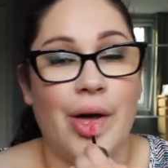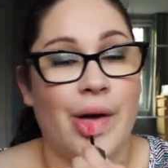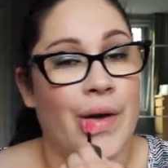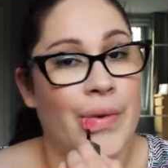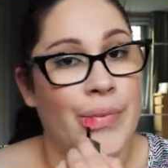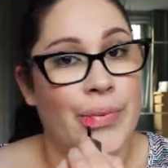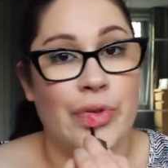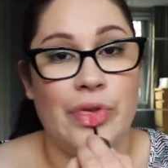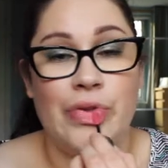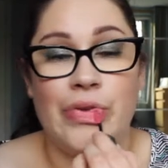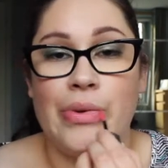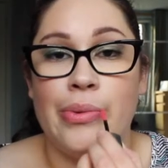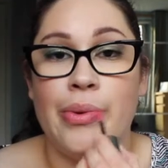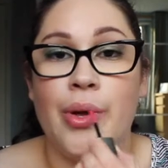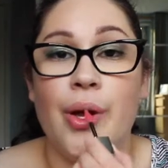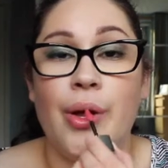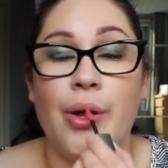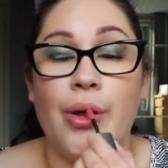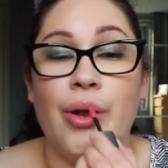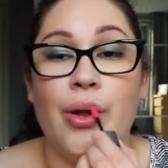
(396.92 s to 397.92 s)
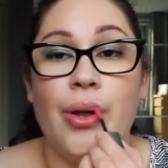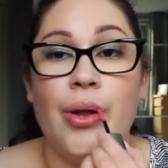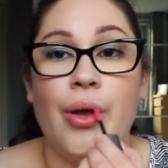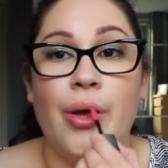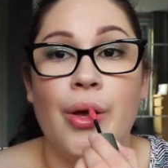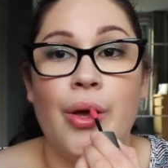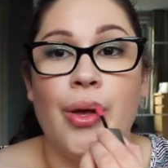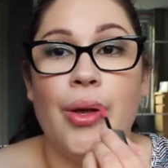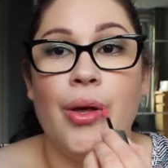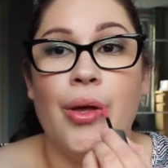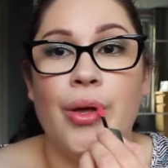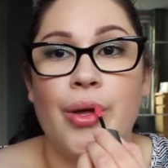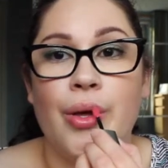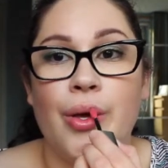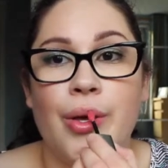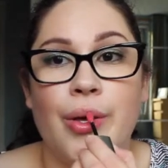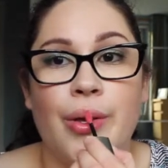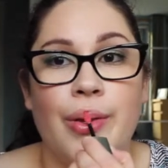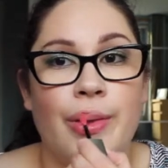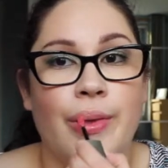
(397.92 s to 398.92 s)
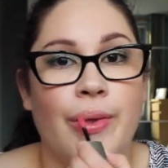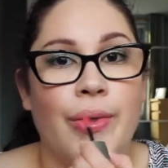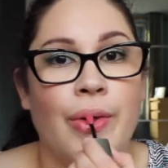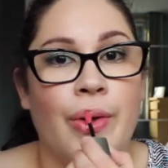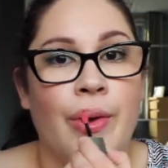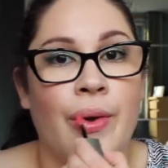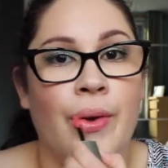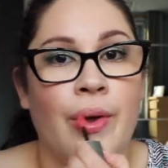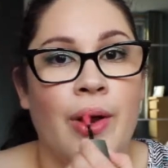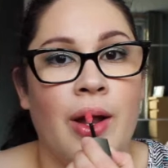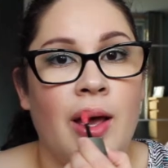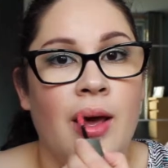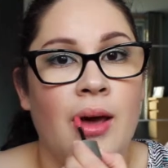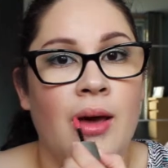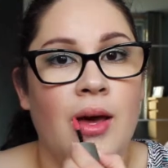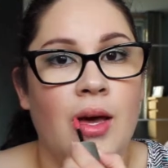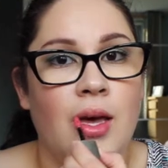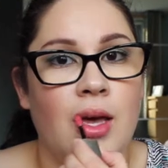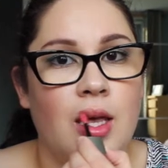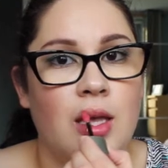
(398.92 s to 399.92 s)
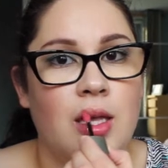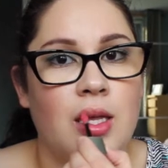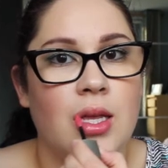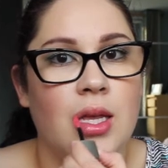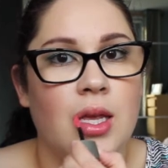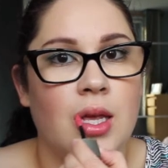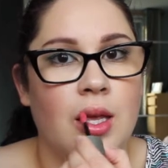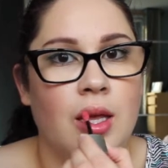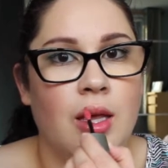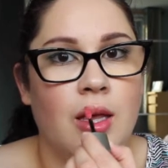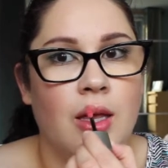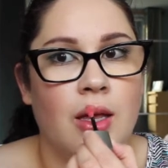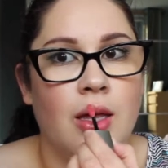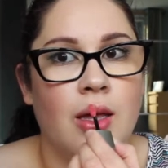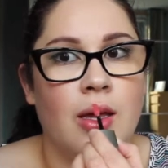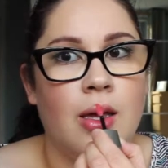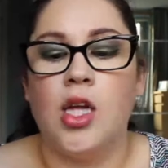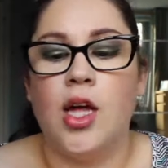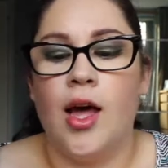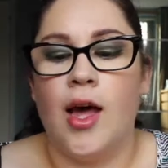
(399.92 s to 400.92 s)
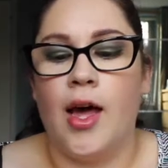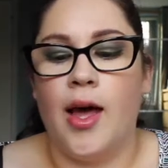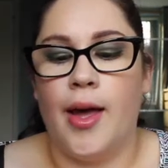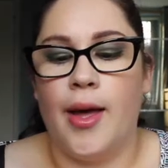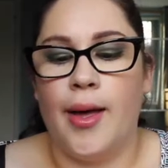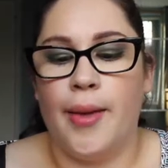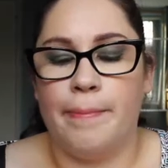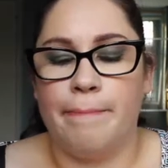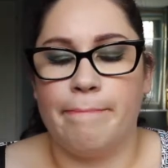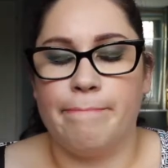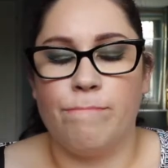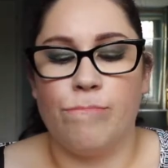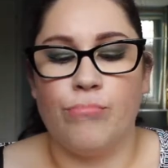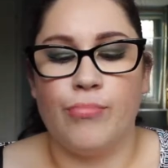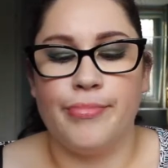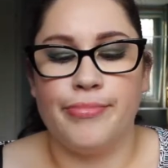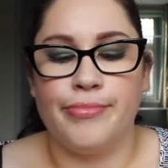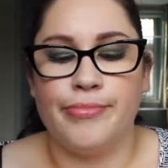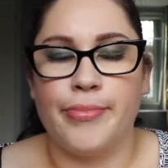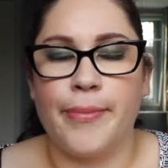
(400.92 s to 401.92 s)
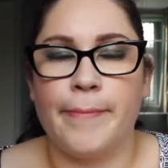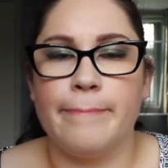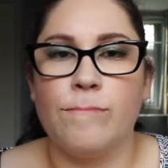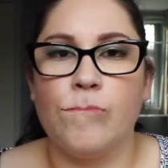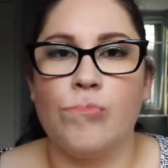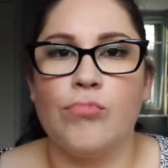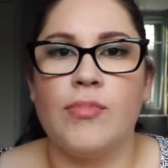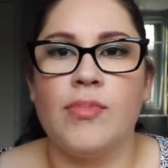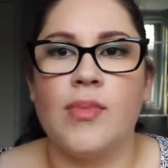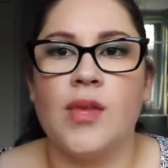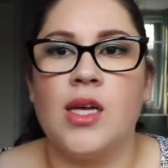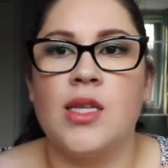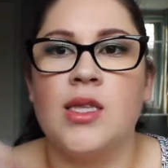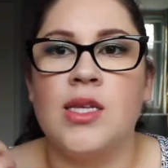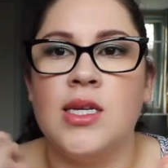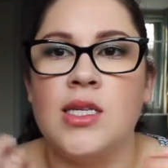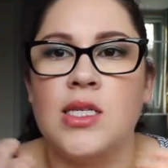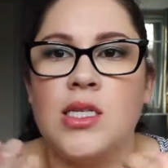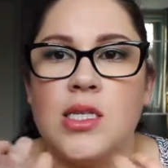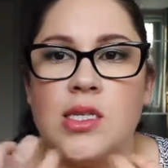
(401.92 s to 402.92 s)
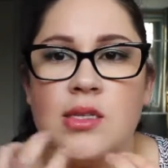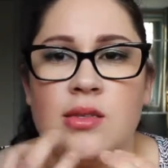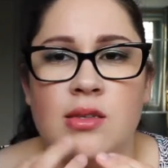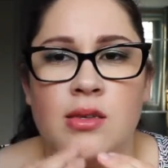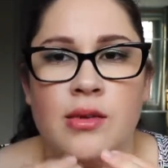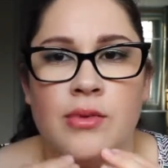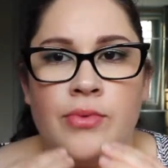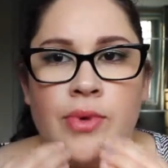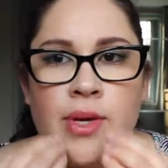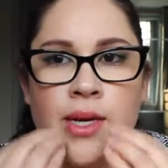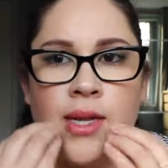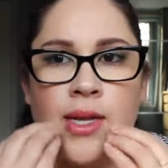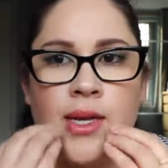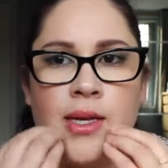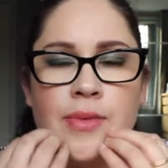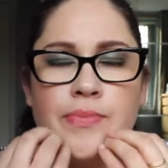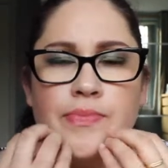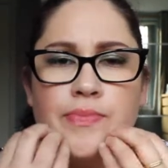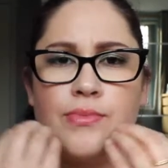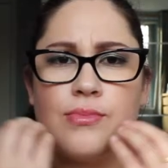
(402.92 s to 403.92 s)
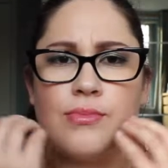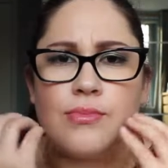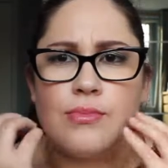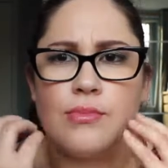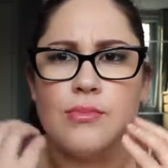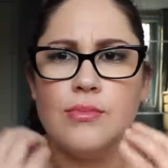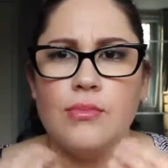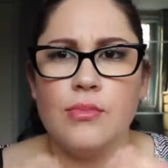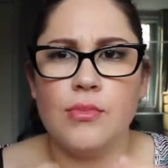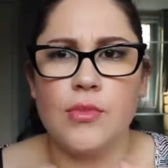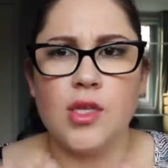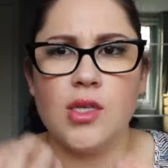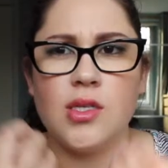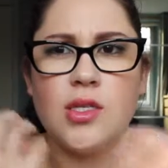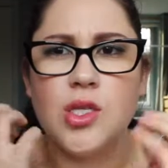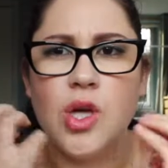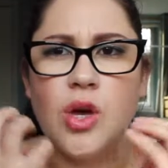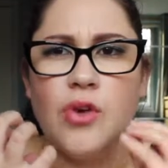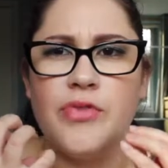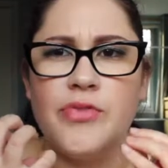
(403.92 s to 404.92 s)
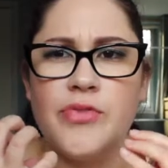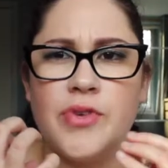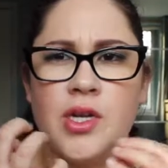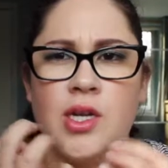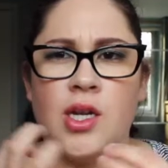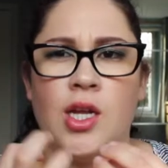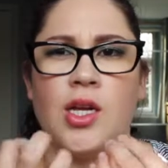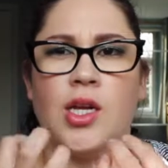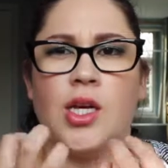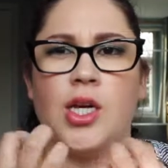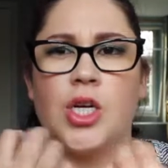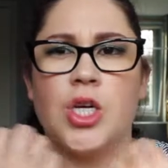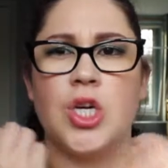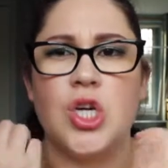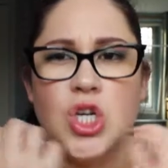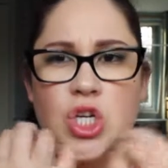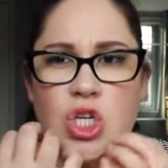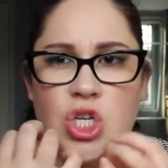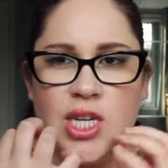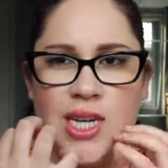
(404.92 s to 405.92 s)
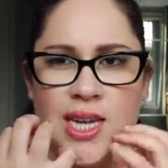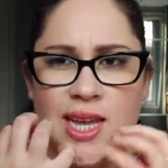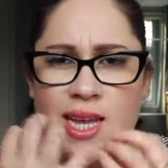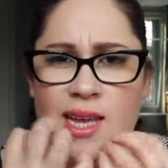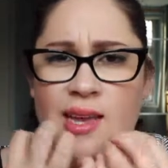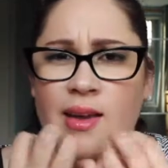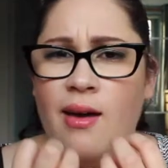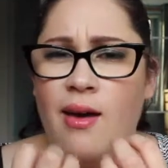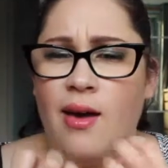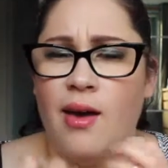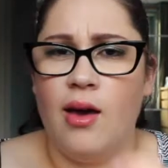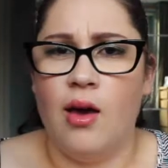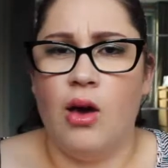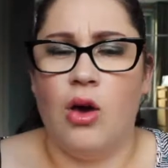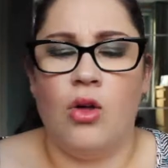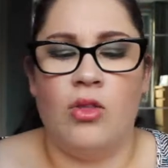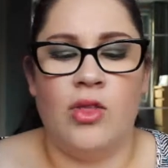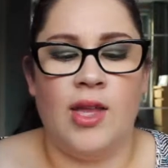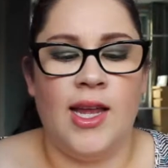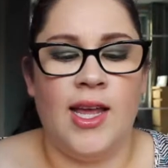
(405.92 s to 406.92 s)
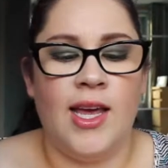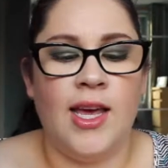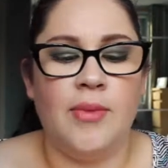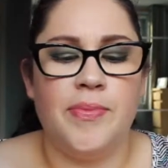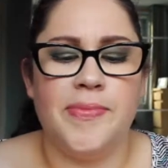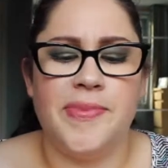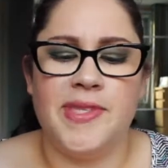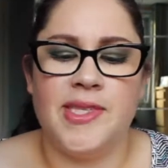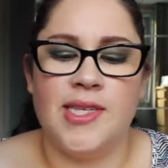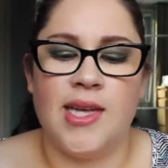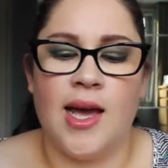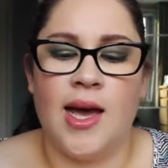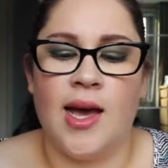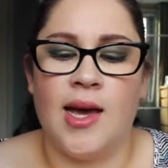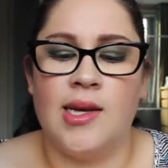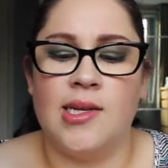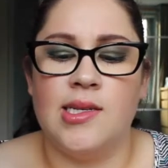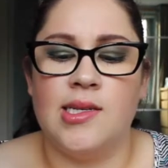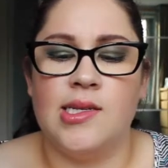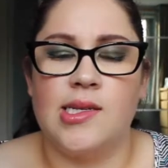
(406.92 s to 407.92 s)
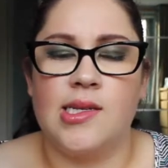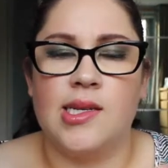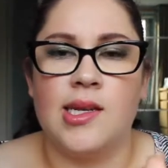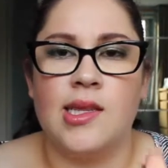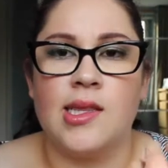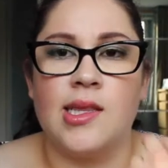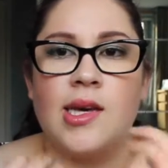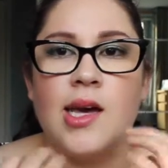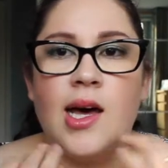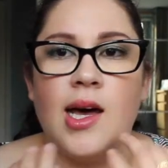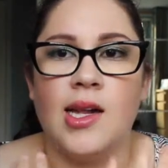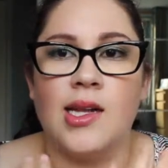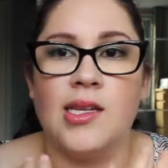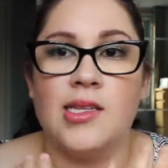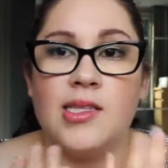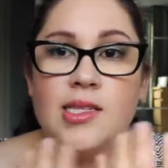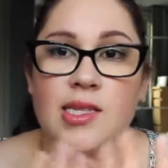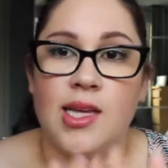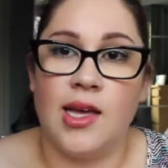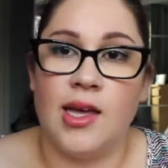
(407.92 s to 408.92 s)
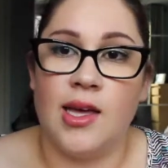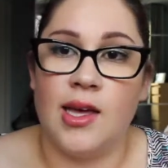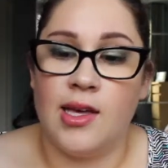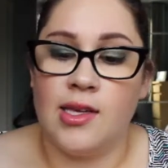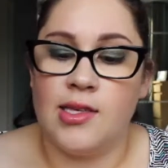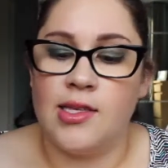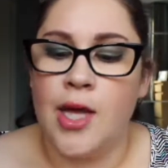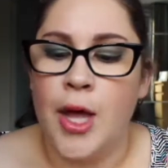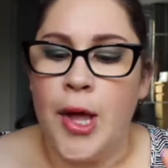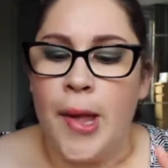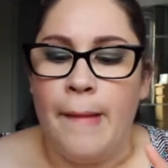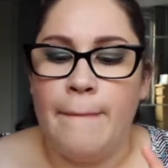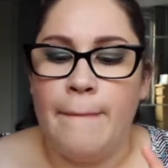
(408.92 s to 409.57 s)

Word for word: I'll put some on because it's so nice. Um, these just are really soft and like cushiony on the lips and the colour stays.